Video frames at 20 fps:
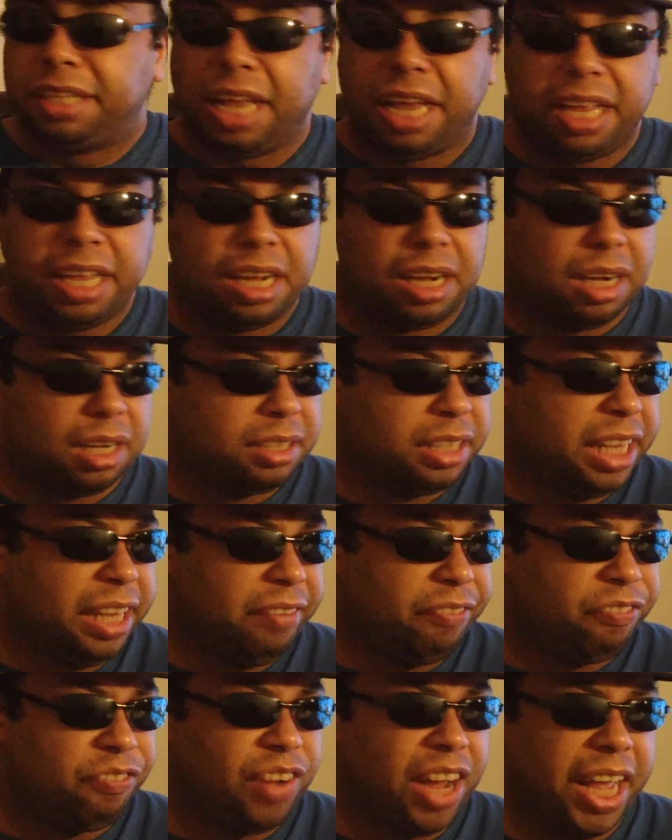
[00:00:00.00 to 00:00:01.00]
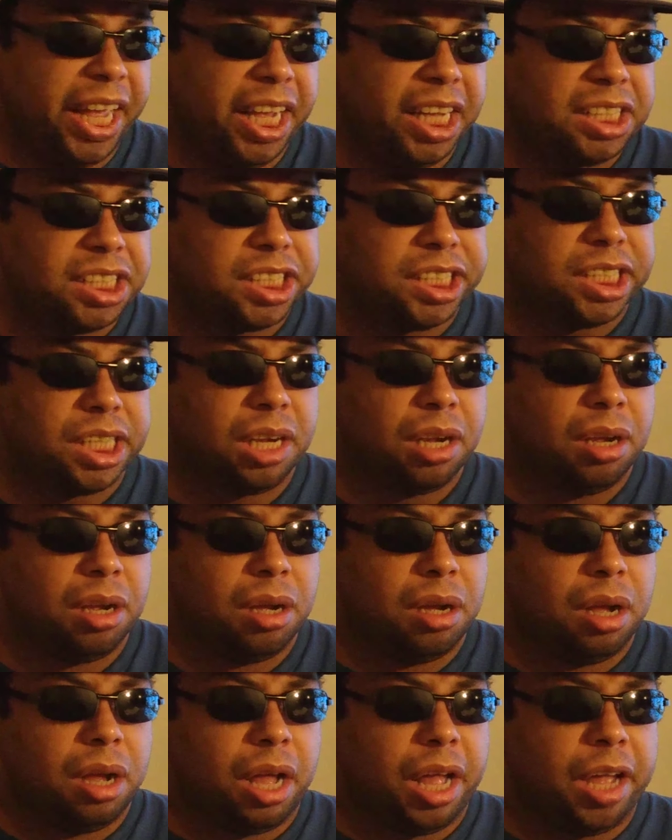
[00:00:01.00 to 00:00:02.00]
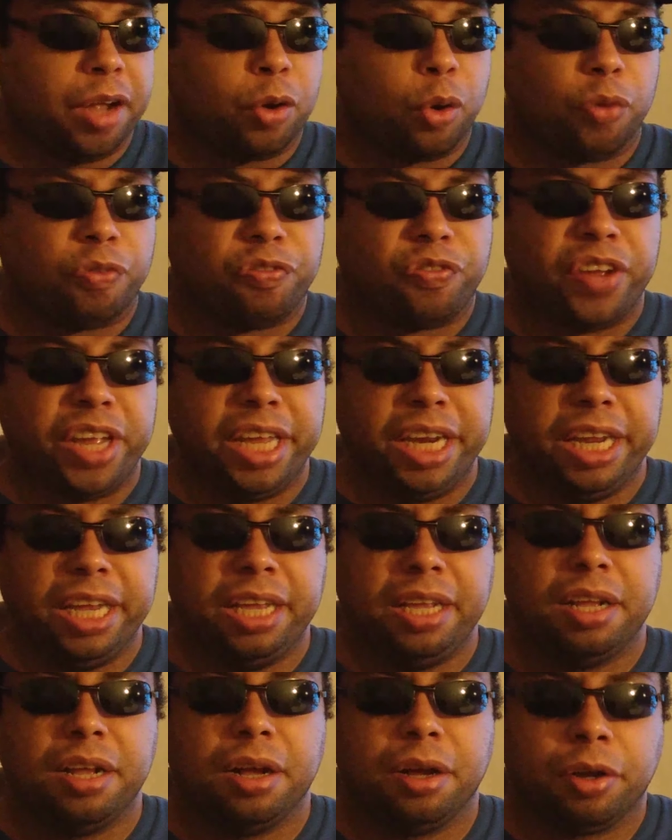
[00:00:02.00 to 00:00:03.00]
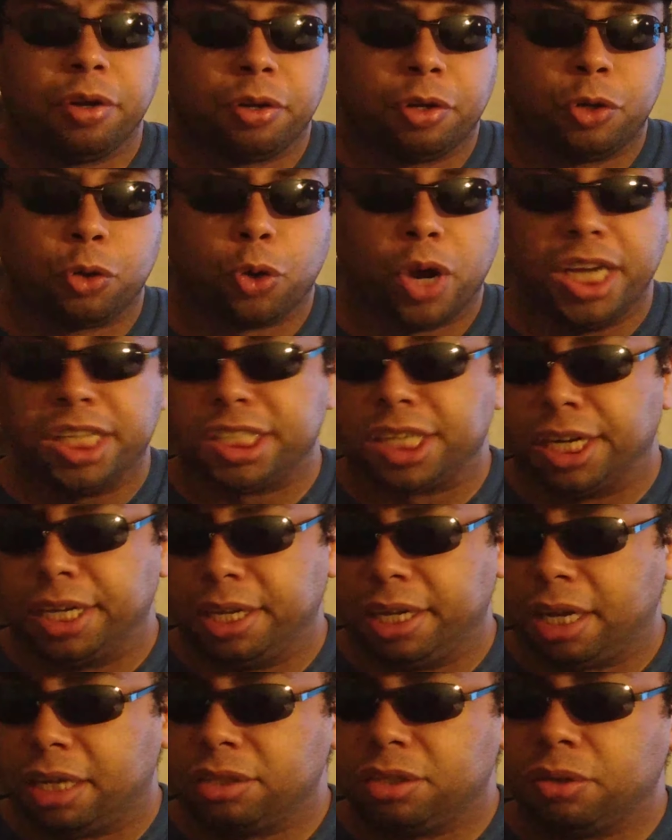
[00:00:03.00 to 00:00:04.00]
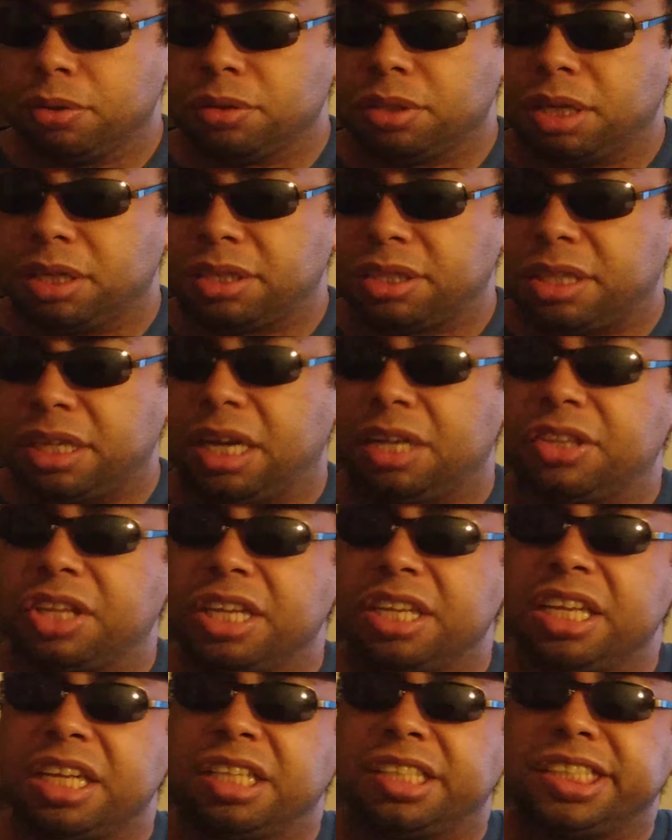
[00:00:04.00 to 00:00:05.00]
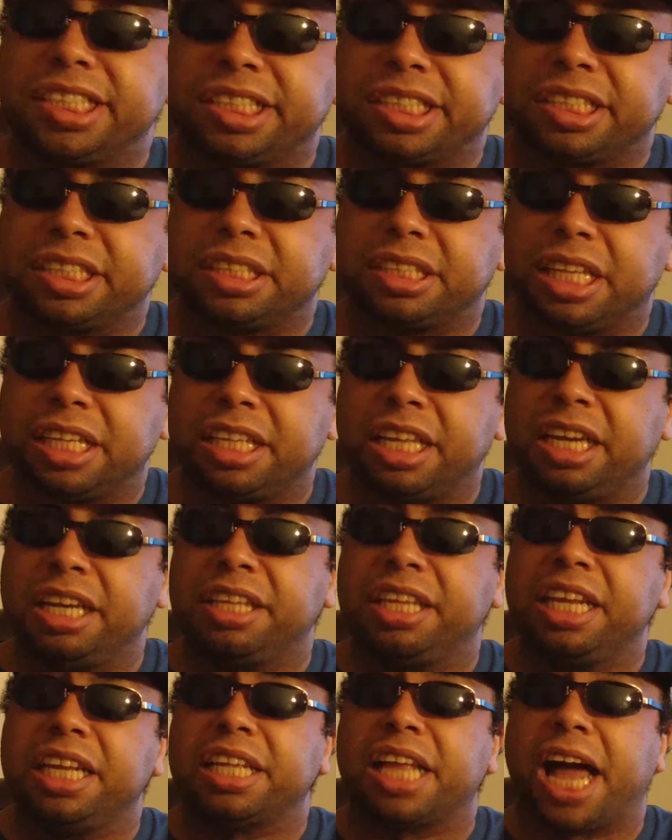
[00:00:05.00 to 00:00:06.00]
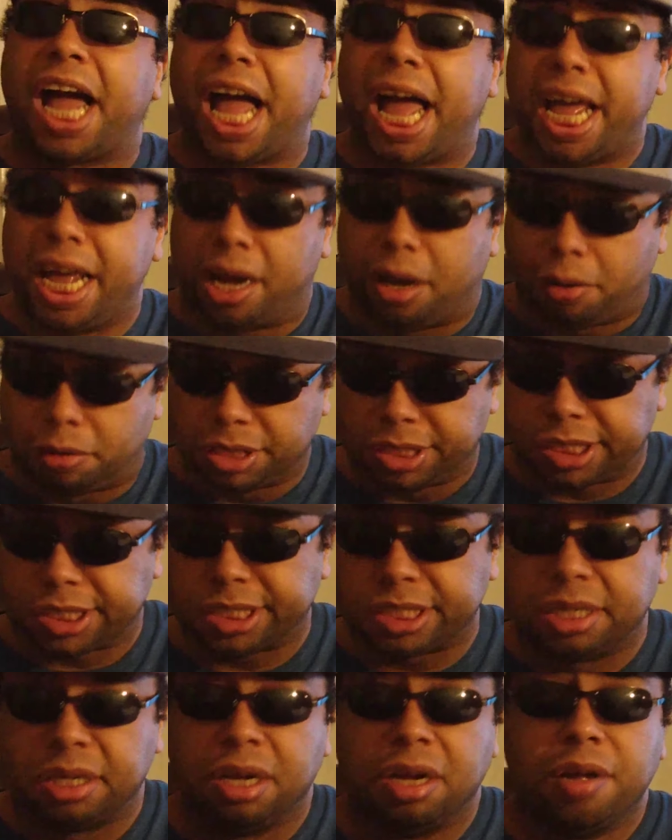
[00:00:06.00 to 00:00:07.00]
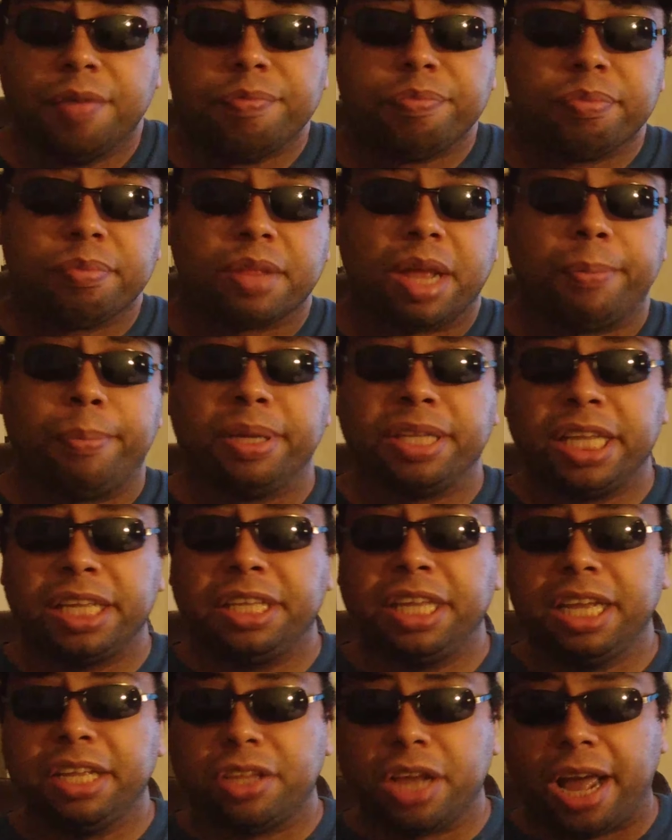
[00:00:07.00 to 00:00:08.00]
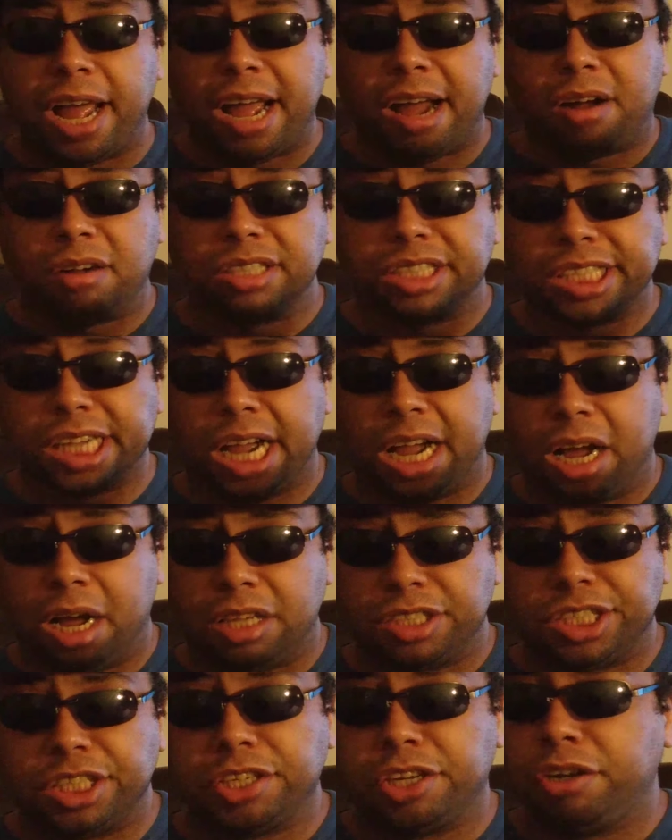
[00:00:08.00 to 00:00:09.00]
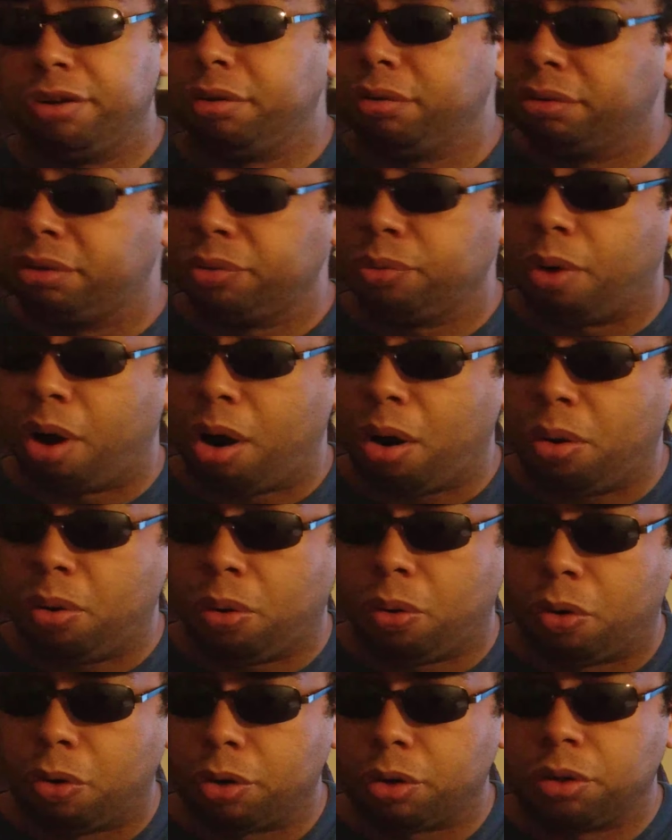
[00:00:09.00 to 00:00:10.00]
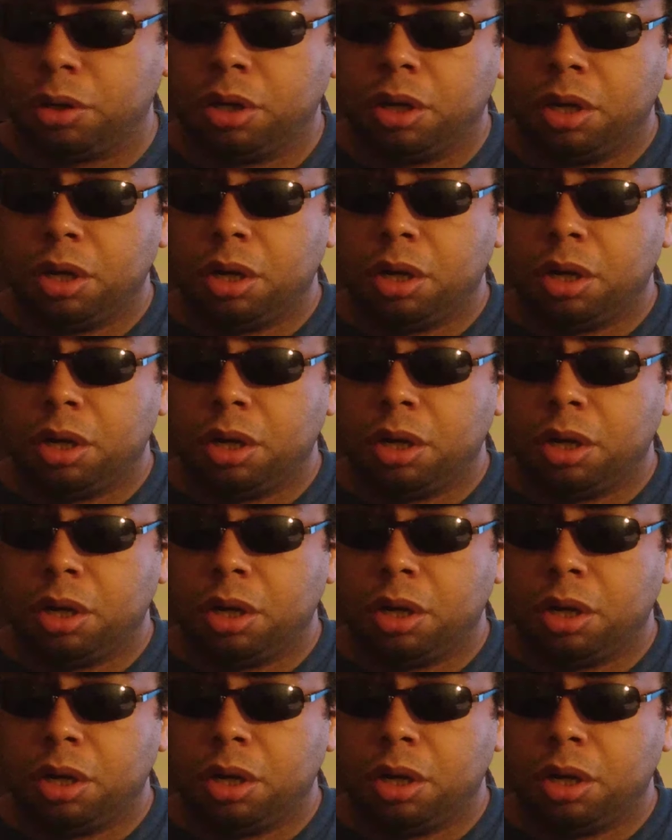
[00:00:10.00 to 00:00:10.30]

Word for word: They uh, defaced graffiti Graceland. I don't. I think they they didn't did the house, but they did the outside security wall or